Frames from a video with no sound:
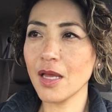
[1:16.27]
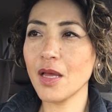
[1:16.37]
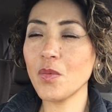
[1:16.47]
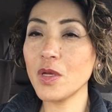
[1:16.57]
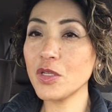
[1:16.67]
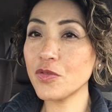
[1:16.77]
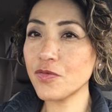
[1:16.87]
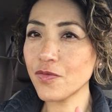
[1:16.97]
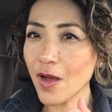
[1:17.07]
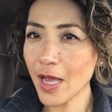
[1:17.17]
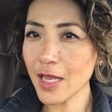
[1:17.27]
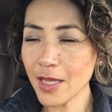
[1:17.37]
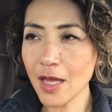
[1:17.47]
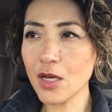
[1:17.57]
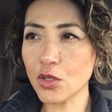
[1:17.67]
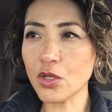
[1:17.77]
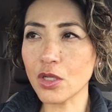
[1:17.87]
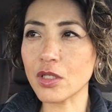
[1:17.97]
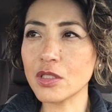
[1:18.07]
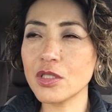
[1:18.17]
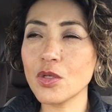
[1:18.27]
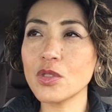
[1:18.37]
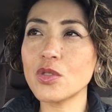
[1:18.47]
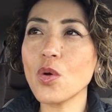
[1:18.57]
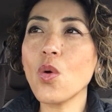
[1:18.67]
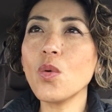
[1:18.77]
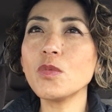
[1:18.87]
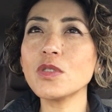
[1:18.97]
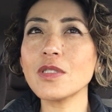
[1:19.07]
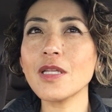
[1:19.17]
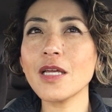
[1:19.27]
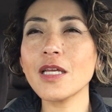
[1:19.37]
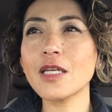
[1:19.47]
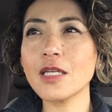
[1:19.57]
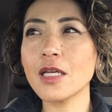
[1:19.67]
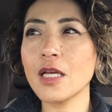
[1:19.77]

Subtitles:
and when you find that urge, it's almost like